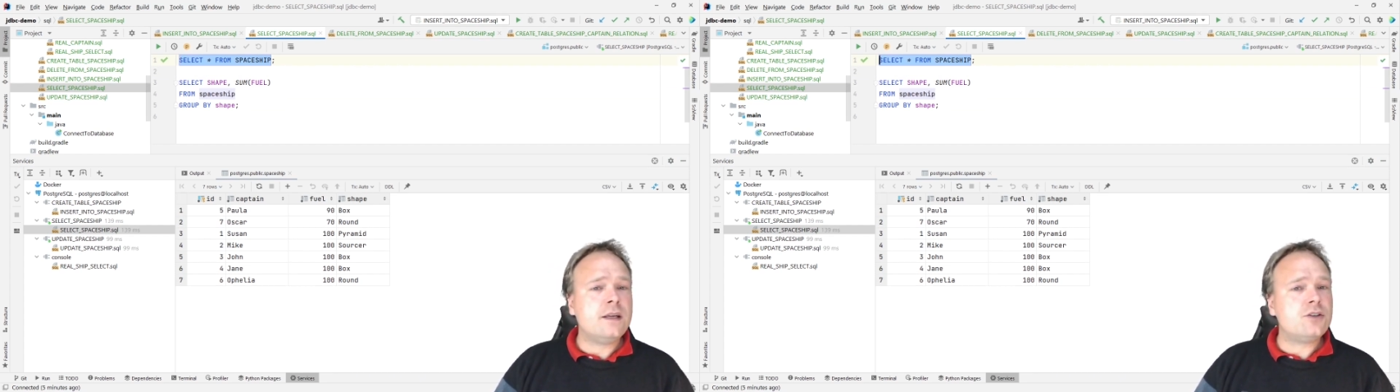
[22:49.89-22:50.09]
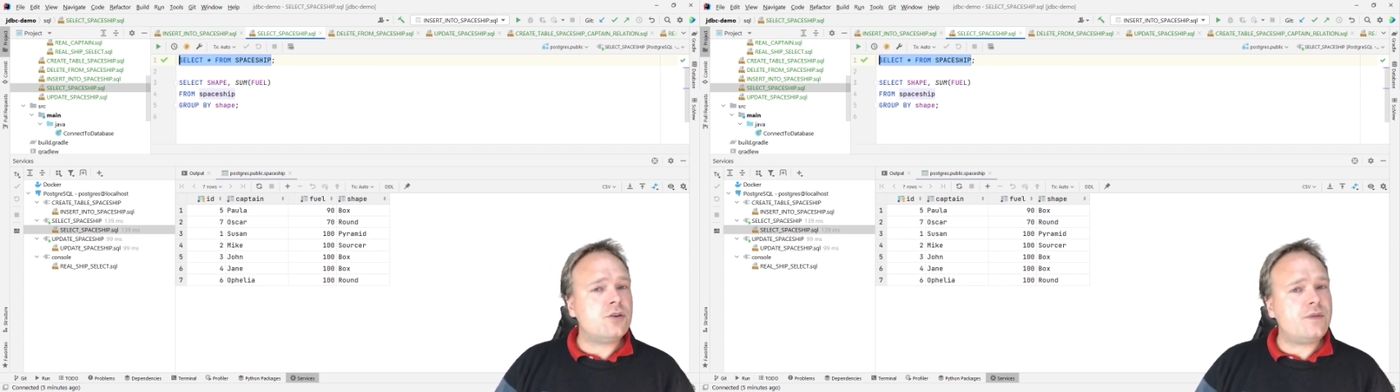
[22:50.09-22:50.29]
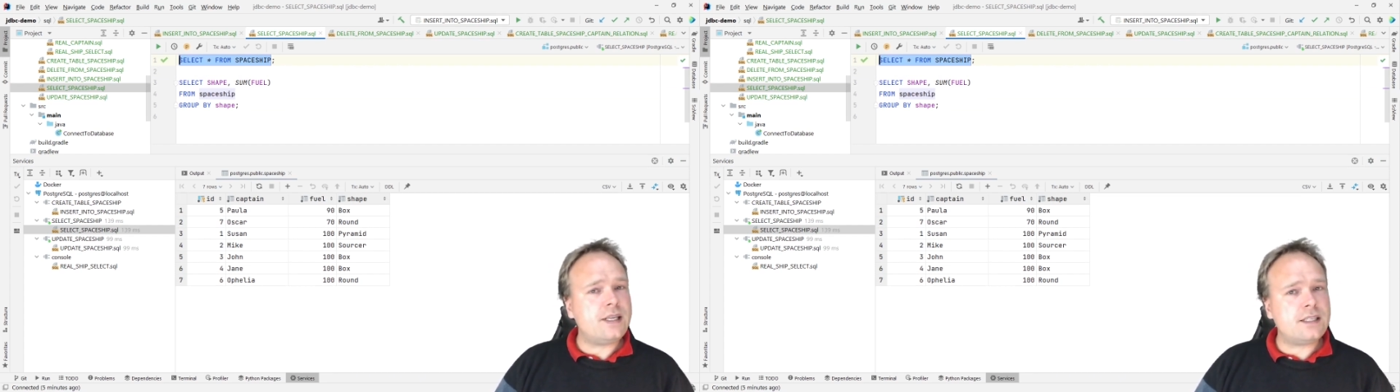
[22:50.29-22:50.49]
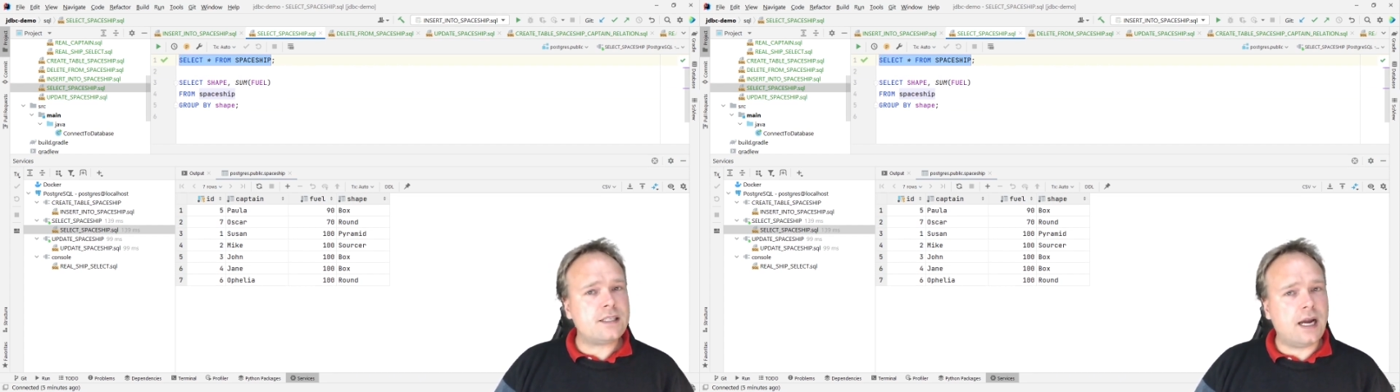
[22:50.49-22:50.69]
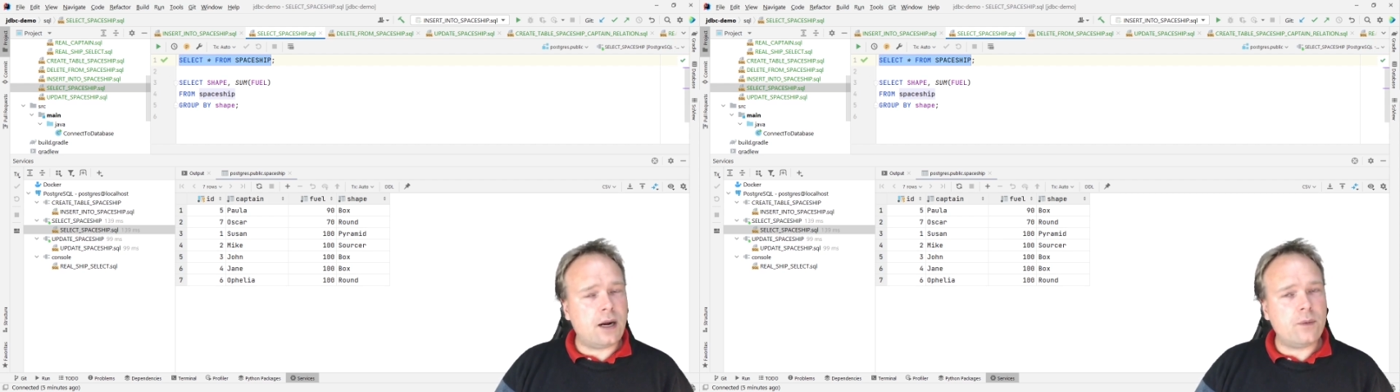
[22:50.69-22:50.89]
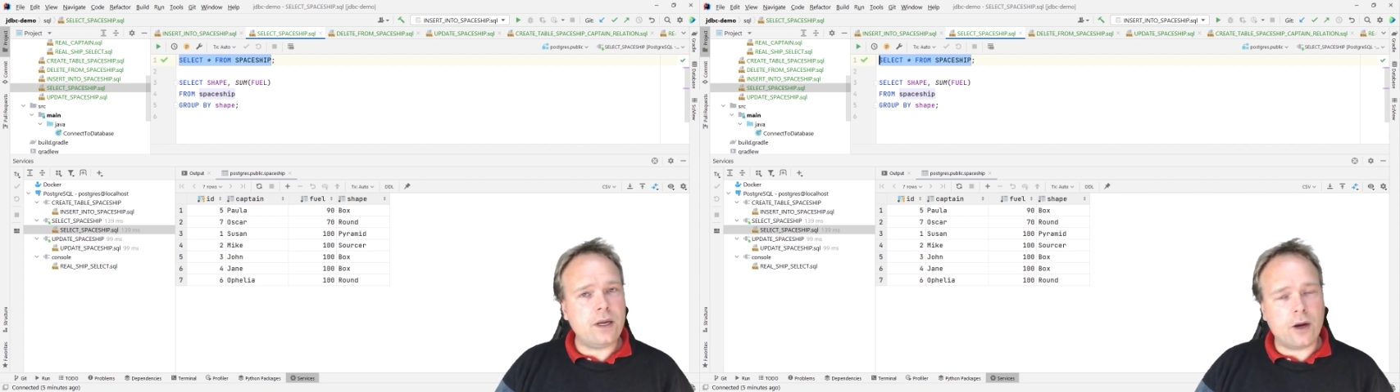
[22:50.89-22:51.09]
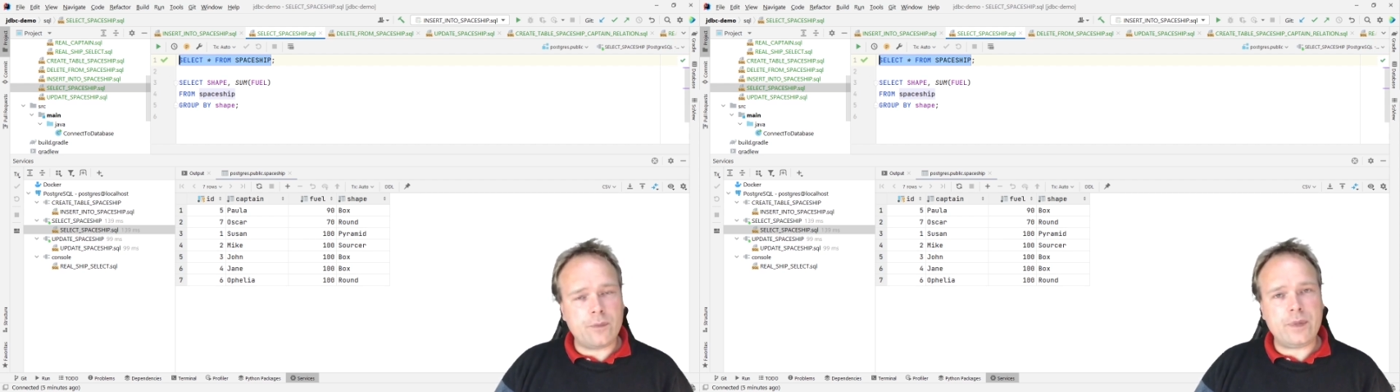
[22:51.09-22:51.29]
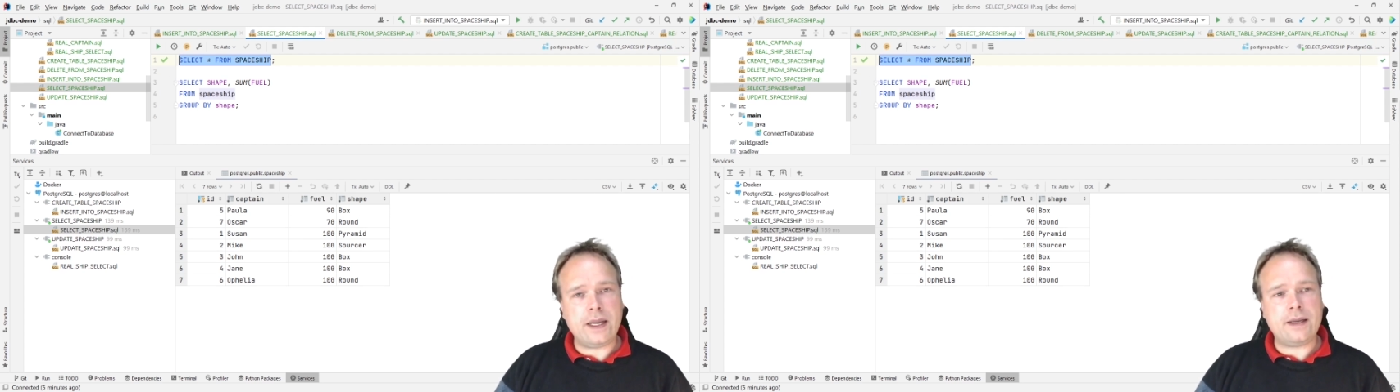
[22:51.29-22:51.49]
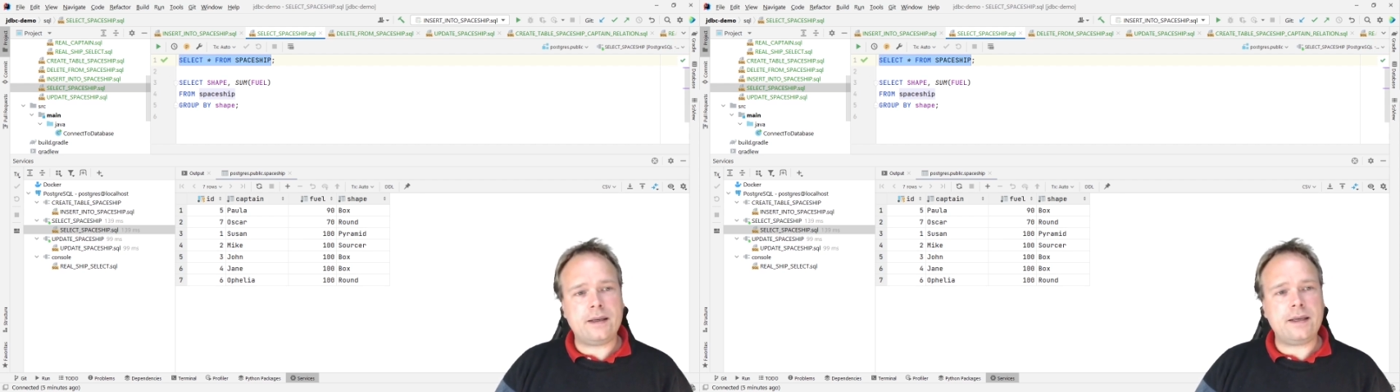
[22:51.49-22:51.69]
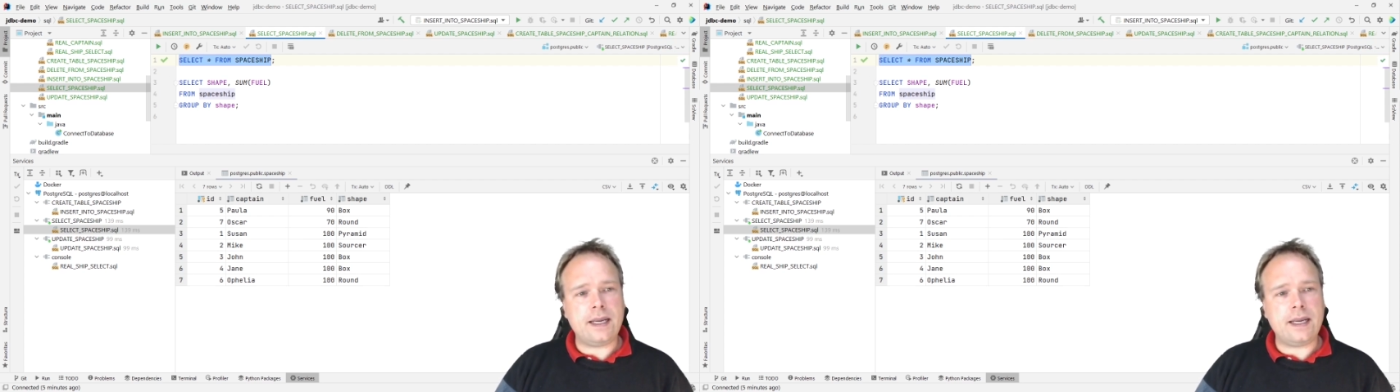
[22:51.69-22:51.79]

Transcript: So this is how we update